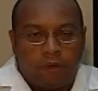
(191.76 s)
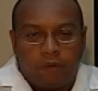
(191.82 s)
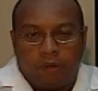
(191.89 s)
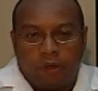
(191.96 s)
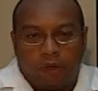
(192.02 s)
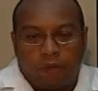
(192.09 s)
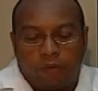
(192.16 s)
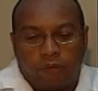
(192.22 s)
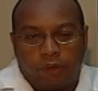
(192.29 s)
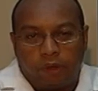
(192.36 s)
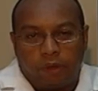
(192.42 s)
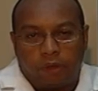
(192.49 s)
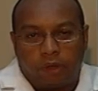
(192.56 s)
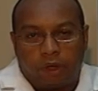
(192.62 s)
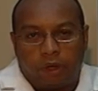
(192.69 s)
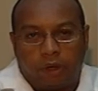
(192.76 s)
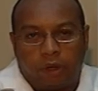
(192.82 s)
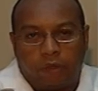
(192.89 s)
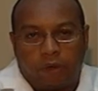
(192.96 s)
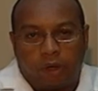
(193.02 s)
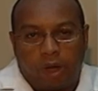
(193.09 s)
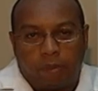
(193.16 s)
The
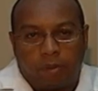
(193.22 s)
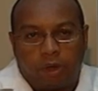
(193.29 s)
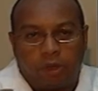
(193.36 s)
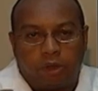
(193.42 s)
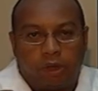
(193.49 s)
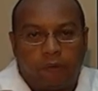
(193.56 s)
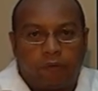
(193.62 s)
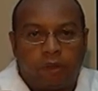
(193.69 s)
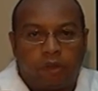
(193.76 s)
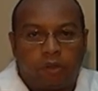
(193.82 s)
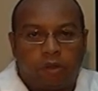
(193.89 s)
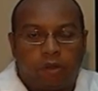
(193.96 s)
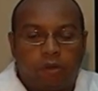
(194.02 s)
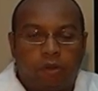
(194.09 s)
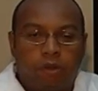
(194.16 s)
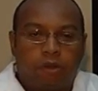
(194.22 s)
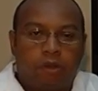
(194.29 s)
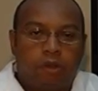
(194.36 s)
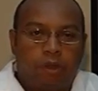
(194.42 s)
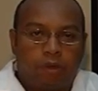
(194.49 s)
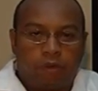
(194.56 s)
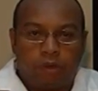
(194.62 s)
other complications you have to consider is a
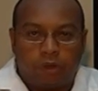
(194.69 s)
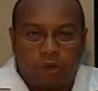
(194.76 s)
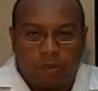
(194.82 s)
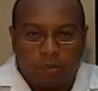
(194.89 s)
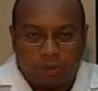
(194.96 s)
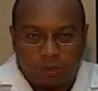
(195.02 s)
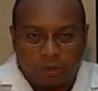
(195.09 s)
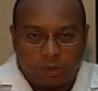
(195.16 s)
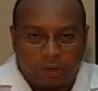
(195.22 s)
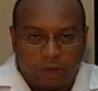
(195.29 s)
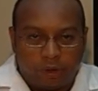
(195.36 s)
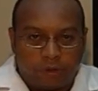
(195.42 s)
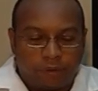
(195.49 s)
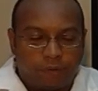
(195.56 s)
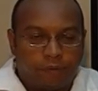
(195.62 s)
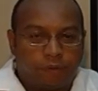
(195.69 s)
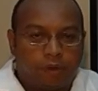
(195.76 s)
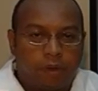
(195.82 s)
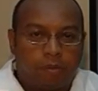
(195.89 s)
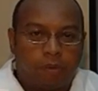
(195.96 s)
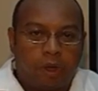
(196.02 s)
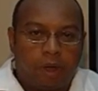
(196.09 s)
decreased nipple sensation.
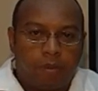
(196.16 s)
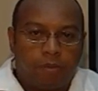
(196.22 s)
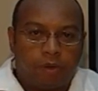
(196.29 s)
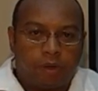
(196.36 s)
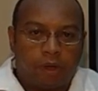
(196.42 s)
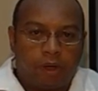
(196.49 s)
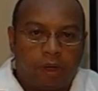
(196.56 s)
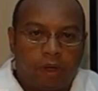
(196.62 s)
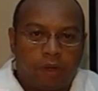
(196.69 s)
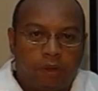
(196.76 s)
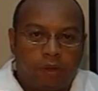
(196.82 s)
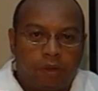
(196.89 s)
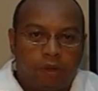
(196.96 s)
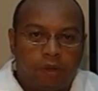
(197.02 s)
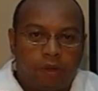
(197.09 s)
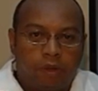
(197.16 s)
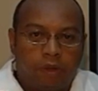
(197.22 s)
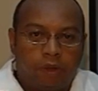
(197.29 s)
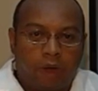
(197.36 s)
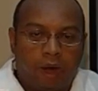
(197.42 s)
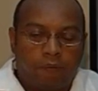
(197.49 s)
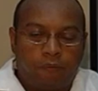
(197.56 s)
Sometimes
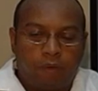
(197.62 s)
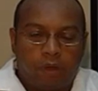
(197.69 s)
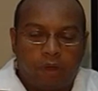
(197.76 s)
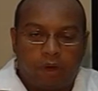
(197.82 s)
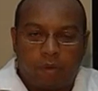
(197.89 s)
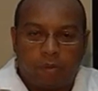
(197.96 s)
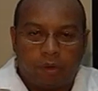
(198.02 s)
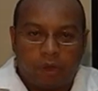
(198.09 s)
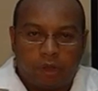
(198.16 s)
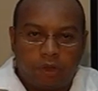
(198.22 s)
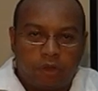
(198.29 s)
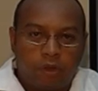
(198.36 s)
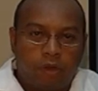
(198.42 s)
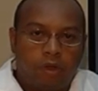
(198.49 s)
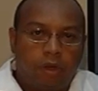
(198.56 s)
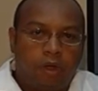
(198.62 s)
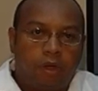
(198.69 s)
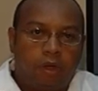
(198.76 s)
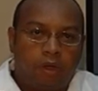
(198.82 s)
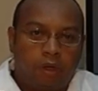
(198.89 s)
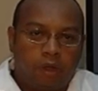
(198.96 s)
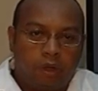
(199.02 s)
after the augmentation,
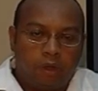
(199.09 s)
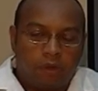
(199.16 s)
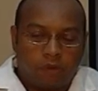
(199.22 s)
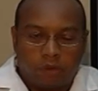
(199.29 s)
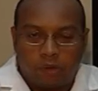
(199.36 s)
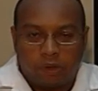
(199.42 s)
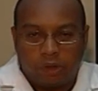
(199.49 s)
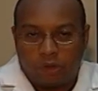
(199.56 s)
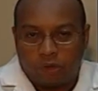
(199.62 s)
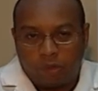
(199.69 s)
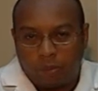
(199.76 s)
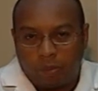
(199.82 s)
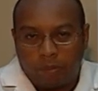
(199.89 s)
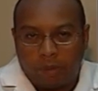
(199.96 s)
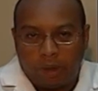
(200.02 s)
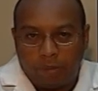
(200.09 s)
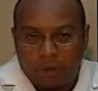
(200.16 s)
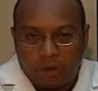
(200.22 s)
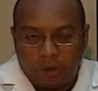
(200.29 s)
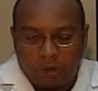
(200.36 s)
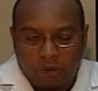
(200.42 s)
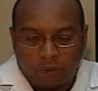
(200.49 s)
the sensation nipple may
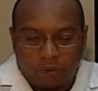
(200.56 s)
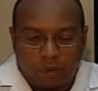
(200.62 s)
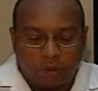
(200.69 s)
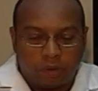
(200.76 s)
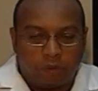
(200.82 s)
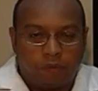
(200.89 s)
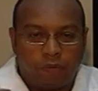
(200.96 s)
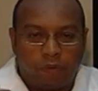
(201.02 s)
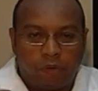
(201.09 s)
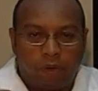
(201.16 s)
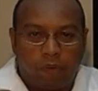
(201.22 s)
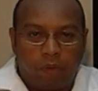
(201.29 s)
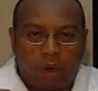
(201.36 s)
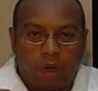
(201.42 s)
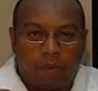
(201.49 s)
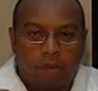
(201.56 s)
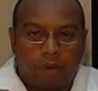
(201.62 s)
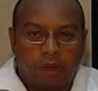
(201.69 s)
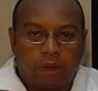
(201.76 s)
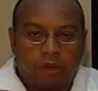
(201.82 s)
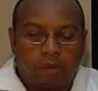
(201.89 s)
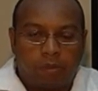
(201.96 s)
be decreased. It's very rare,
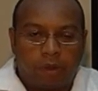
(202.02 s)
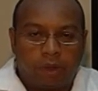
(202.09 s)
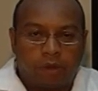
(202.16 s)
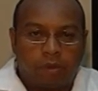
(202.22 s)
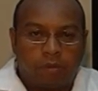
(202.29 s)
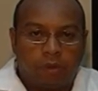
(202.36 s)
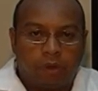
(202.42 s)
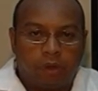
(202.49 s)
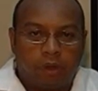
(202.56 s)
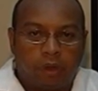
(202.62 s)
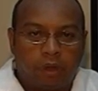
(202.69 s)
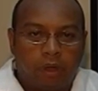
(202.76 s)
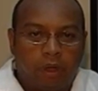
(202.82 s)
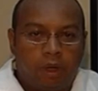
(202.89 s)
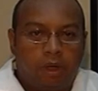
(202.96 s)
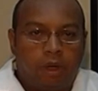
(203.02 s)
but that's a possibility.